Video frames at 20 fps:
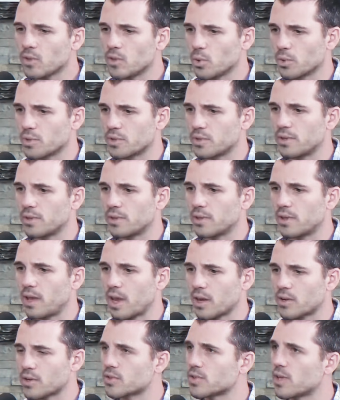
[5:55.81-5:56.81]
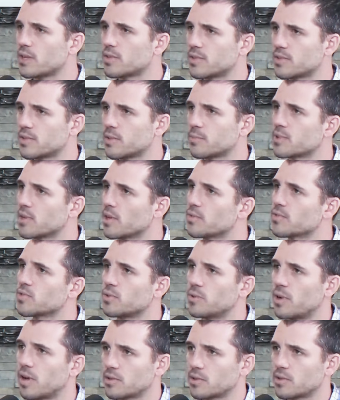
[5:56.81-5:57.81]
your exercises themselves
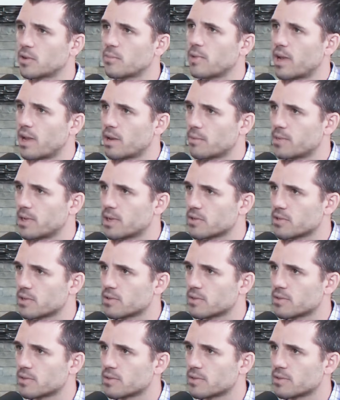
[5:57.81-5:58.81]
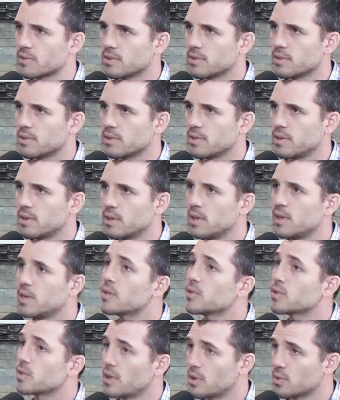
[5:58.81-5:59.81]
do not determine adaptations.
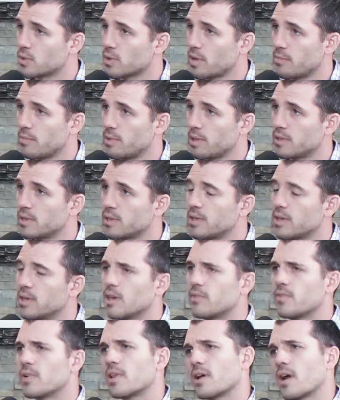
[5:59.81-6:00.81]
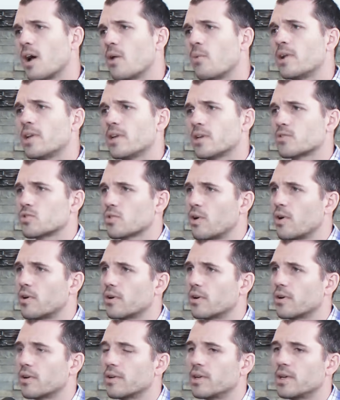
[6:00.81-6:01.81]
So here's what I mean. If you're like, I want to get
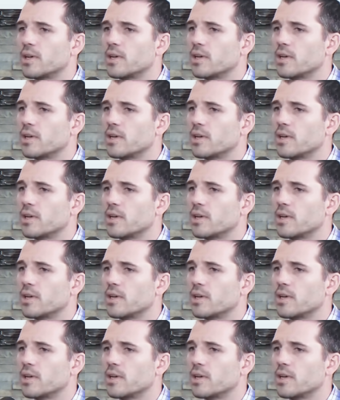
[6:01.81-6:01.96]
stronger,